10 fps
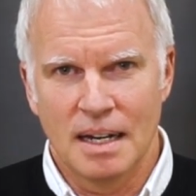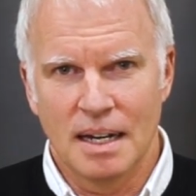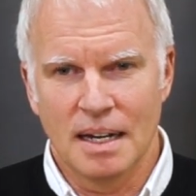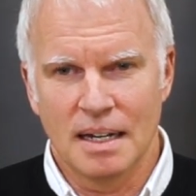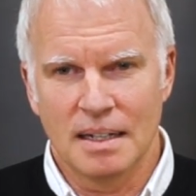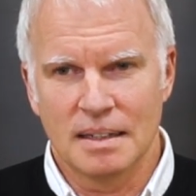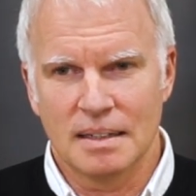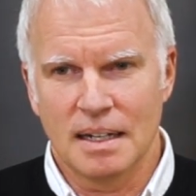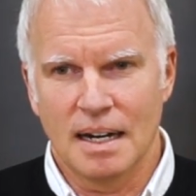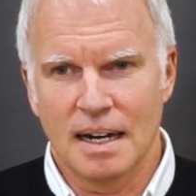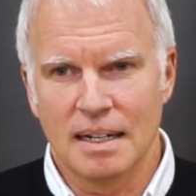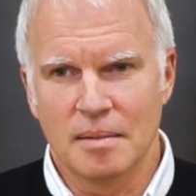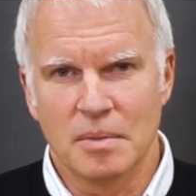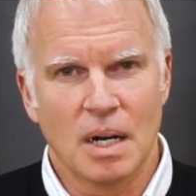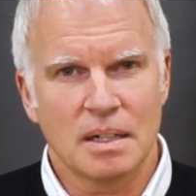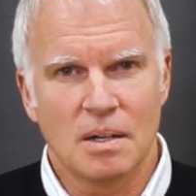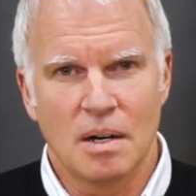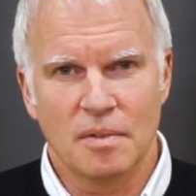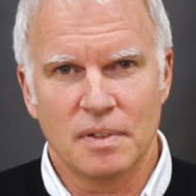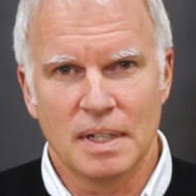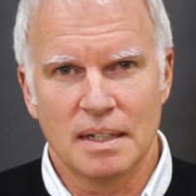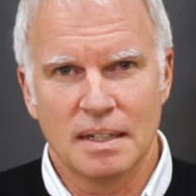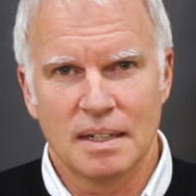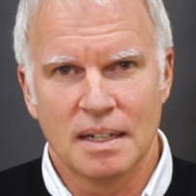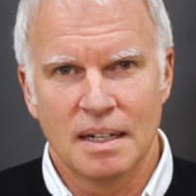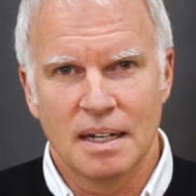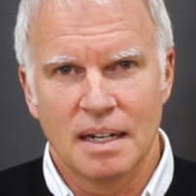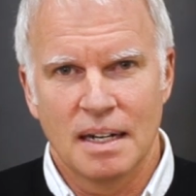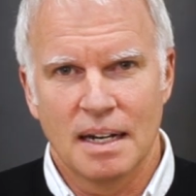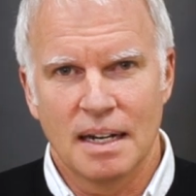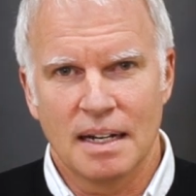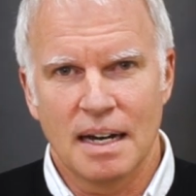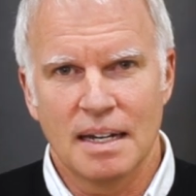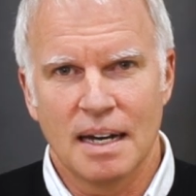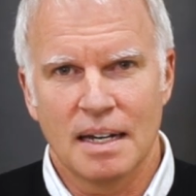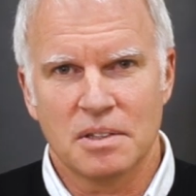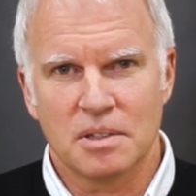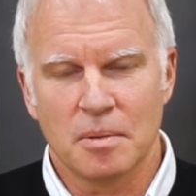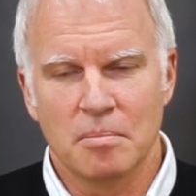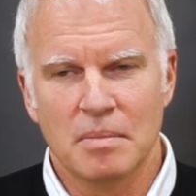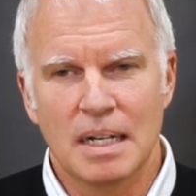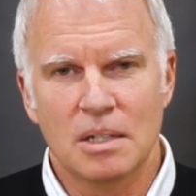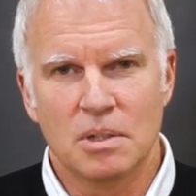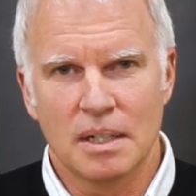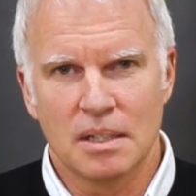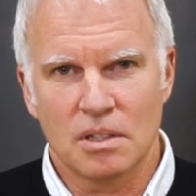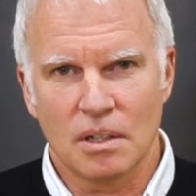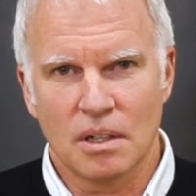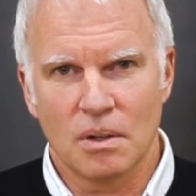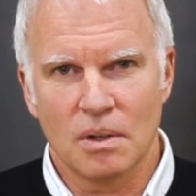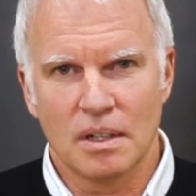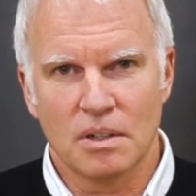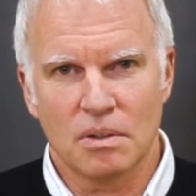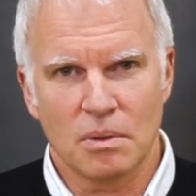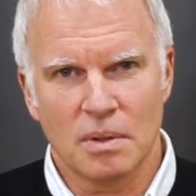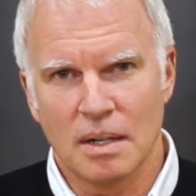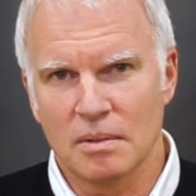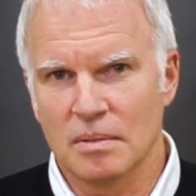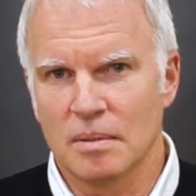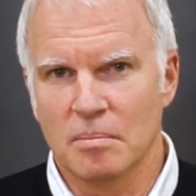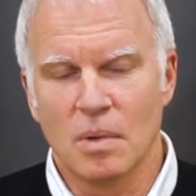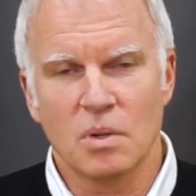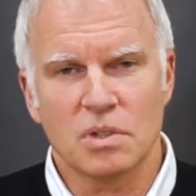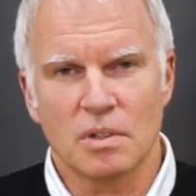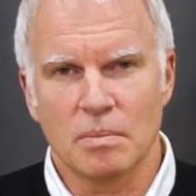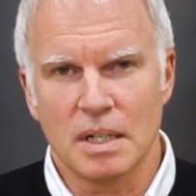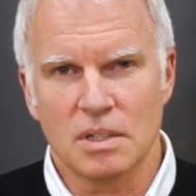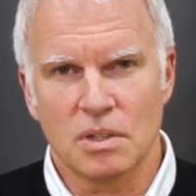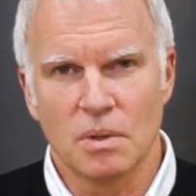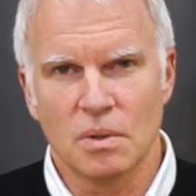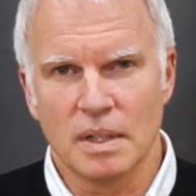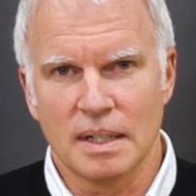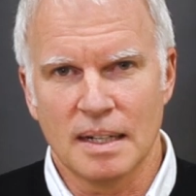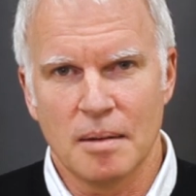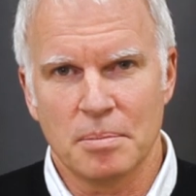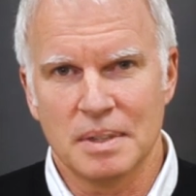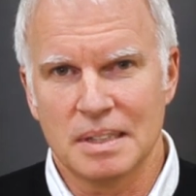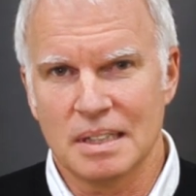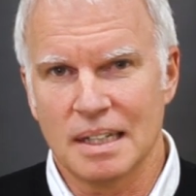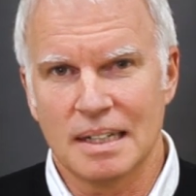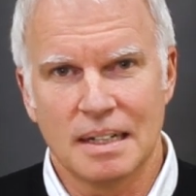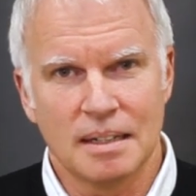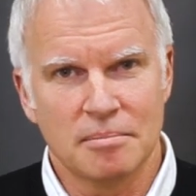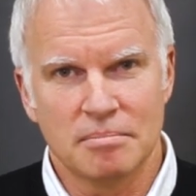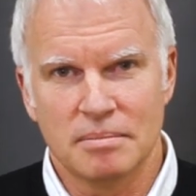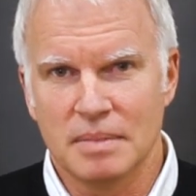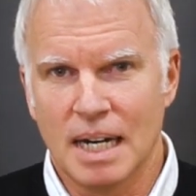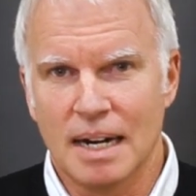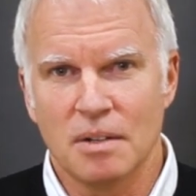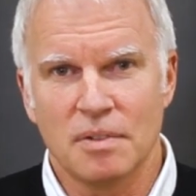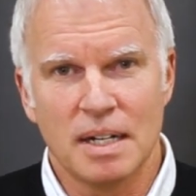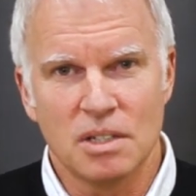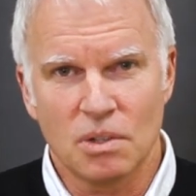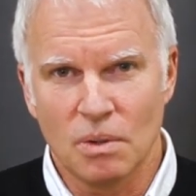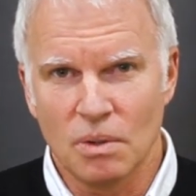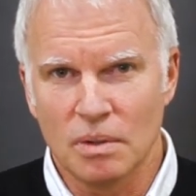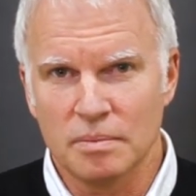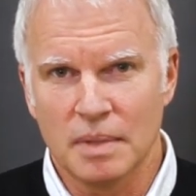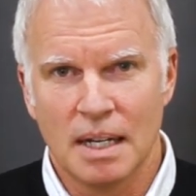and I am not confident, and I had some major insecurity throughout most of my schooling up until I got out of high school,